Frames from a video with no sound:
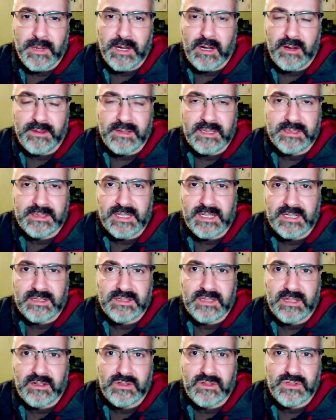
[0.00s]
out in like the next
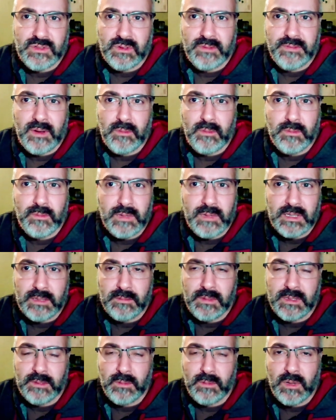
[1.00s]
day or so if I really,
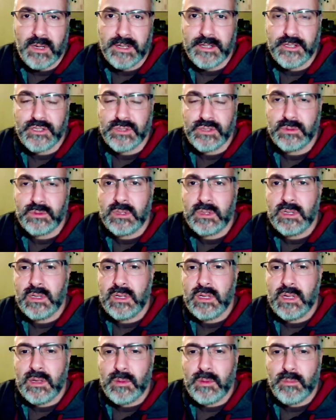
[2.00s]
really wanted to.
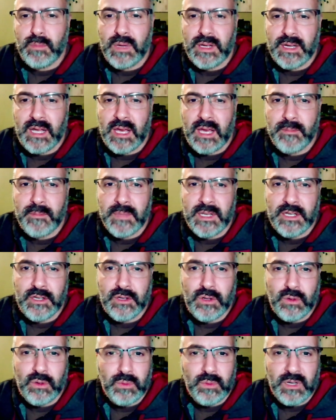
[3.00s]
But I'm in
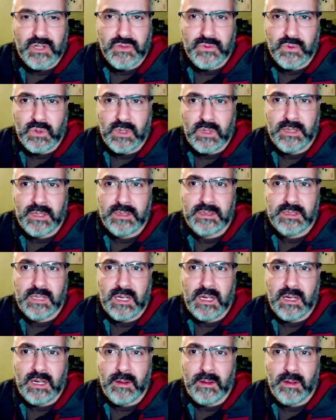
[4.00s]
no rush for it.
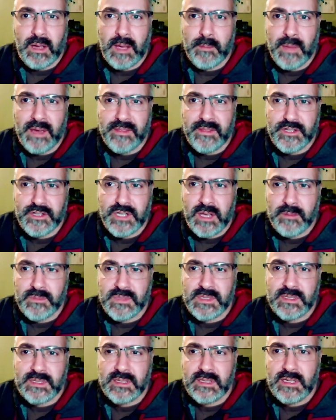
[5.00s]
Uh, I buy the
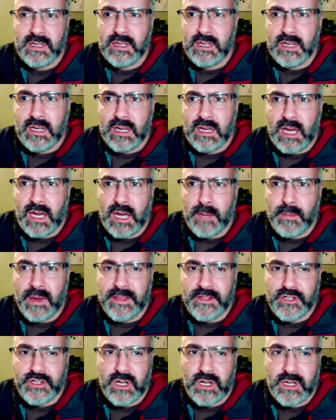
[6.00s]
gems, I buy the
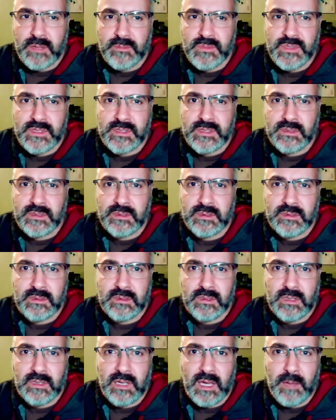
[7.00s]
charms,
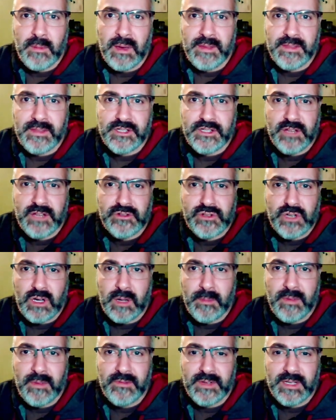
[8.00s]
I buy the chest
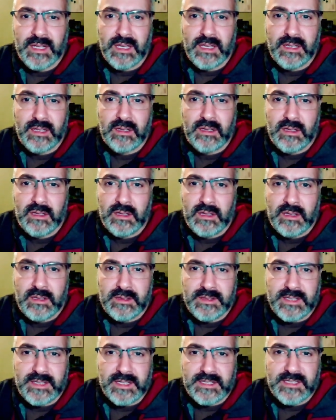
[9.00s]
charm every day,
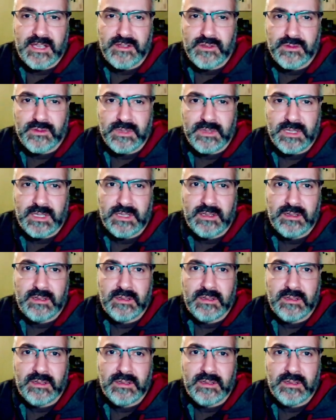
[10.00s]
the accessory,